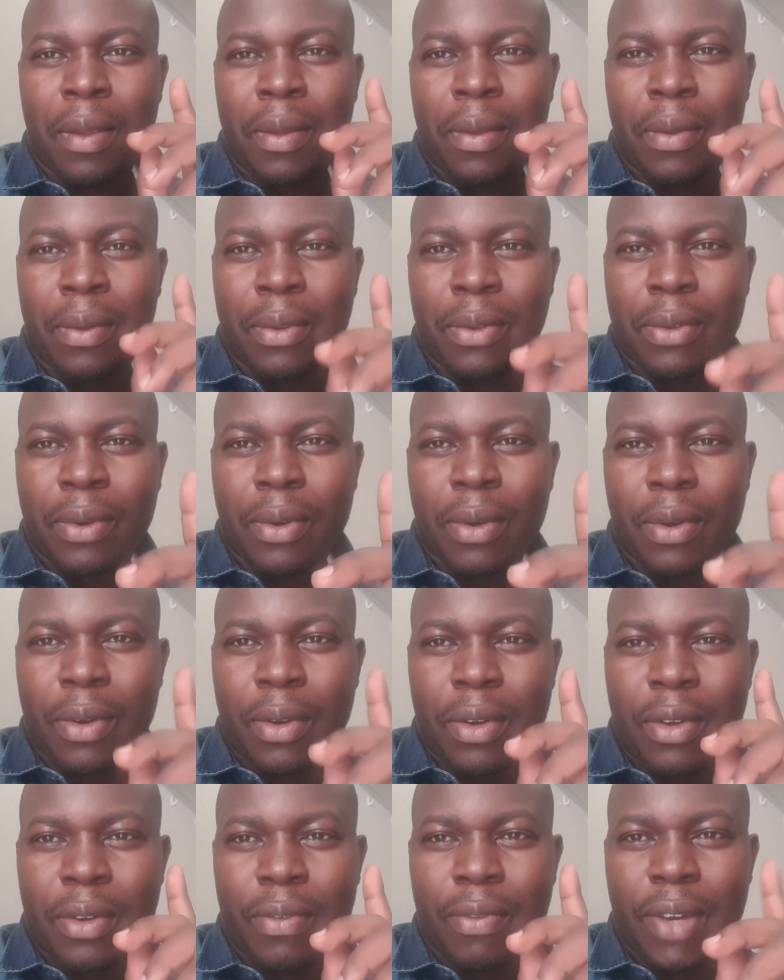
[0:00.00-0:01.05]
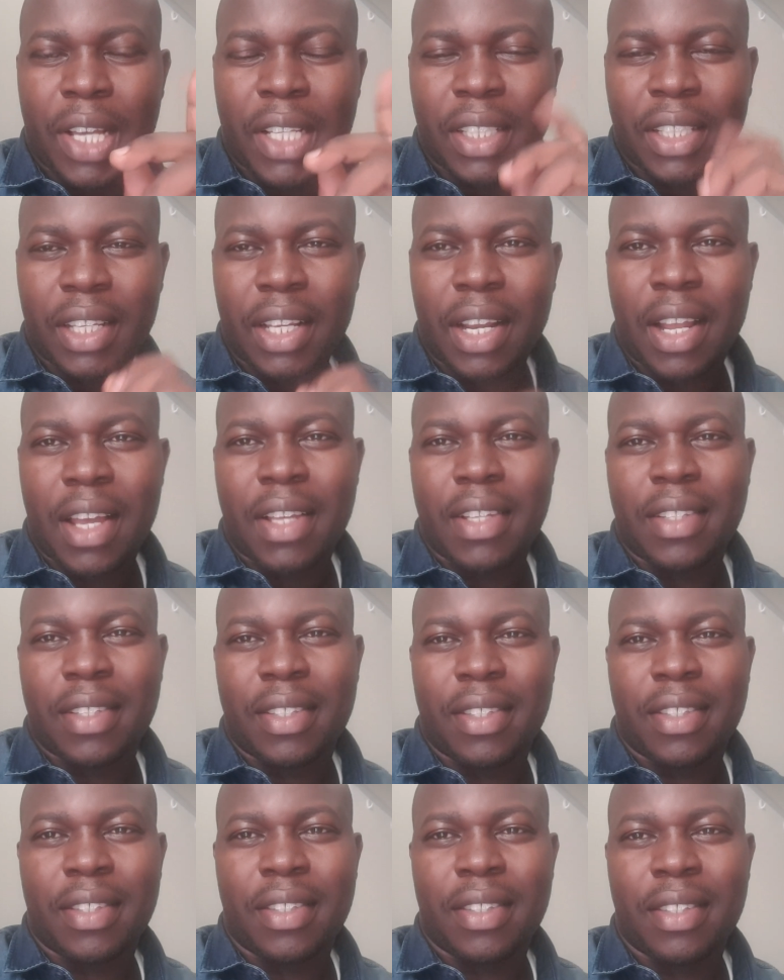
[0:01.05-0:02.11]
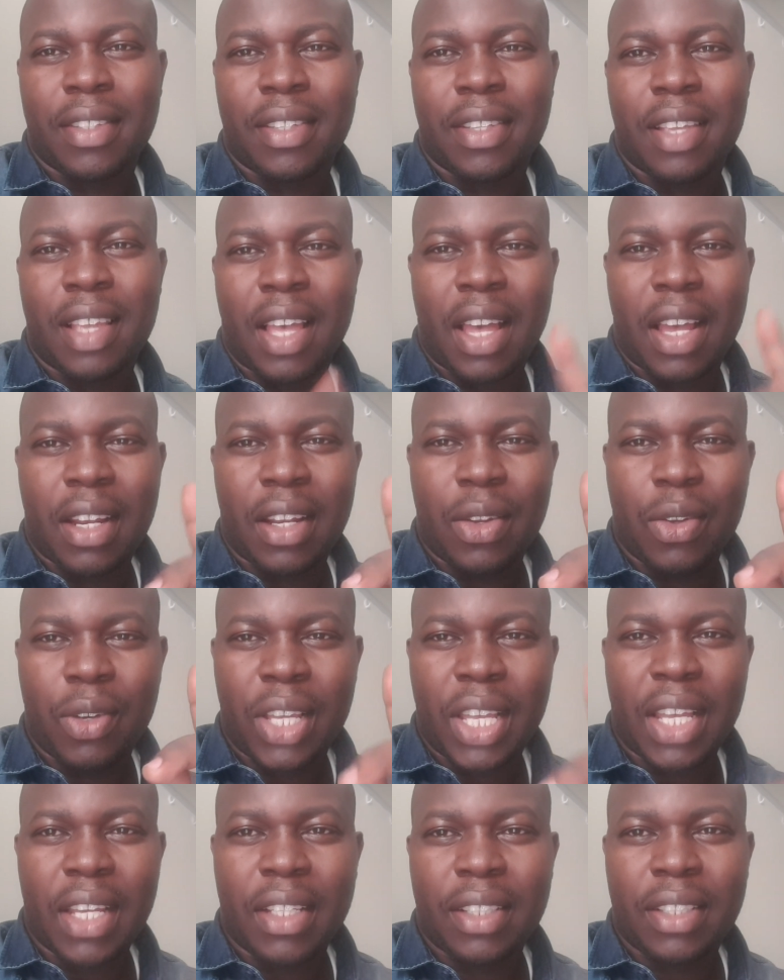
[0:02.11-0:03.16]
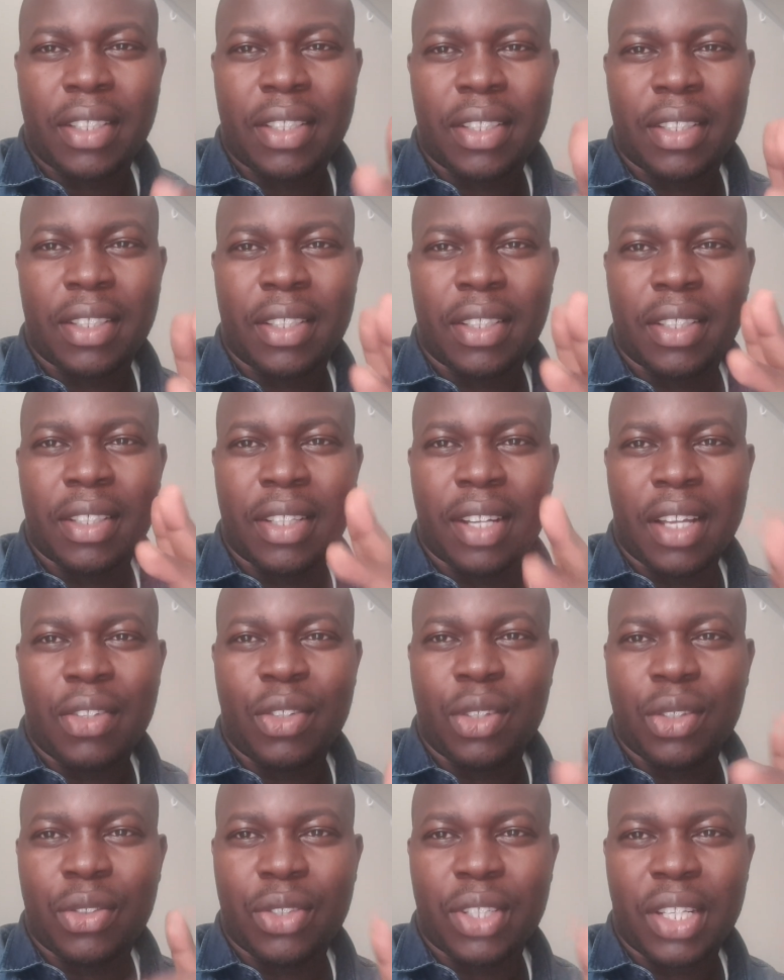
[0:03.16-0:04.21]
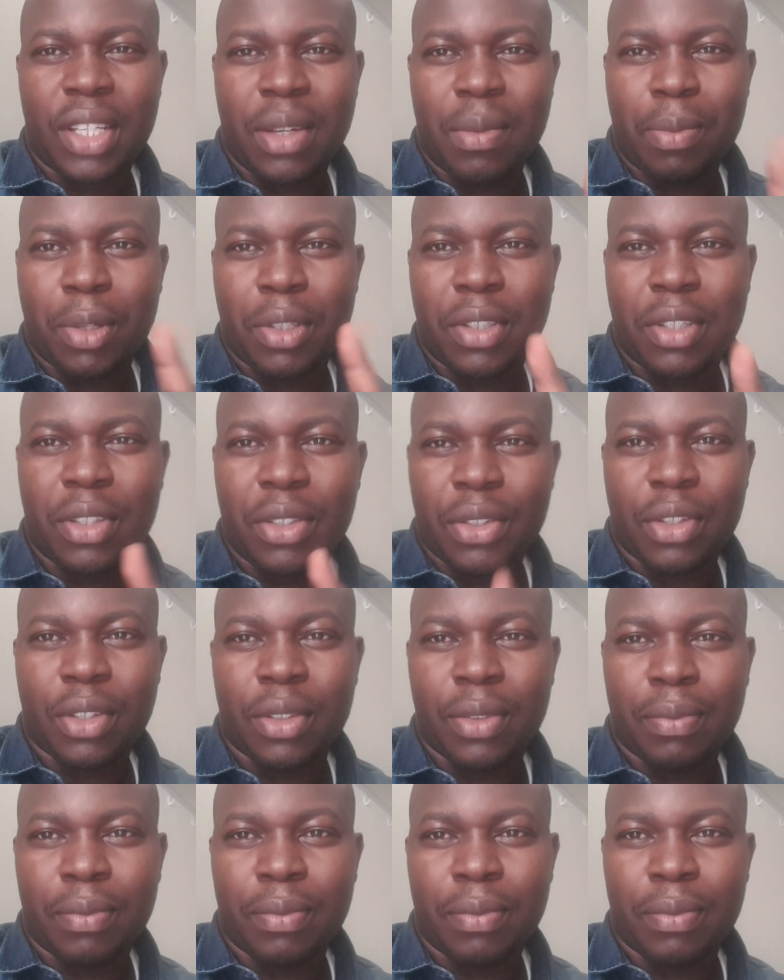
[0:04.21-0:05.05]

you scored first class and you get graduate trainee position.